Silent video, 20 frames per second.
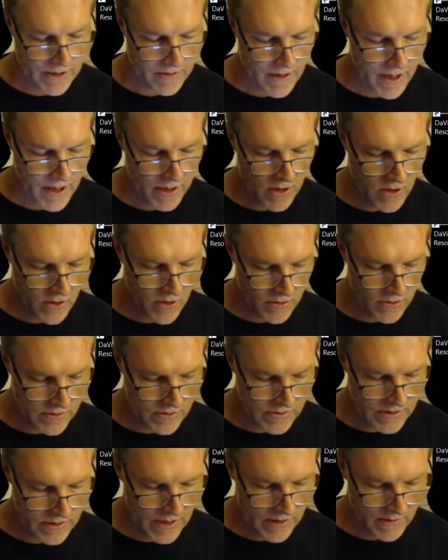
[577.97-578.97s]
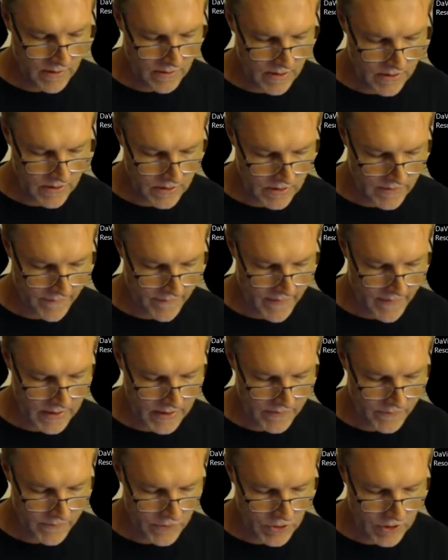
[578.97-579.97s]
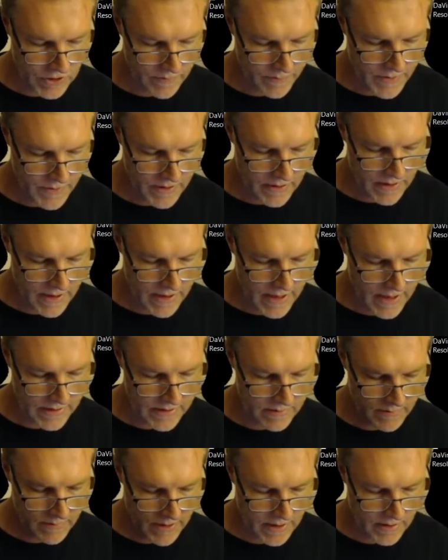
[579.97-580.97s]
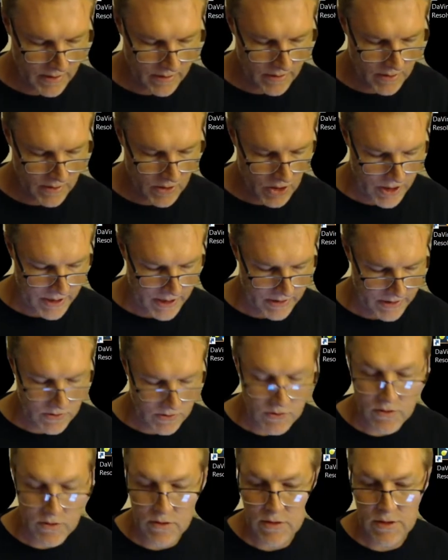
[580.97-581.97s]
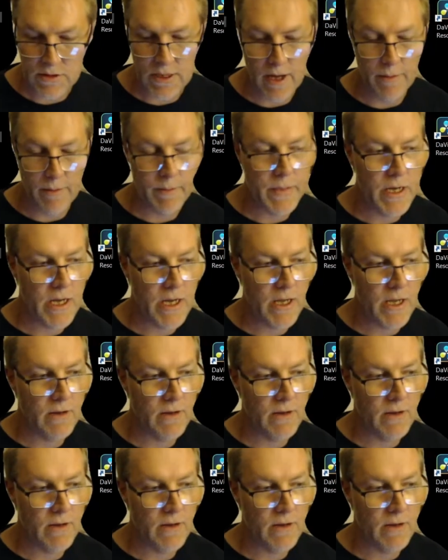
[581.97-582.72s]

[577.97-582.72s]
I can't send this device for shipment. It hasn't been connected to this company yet.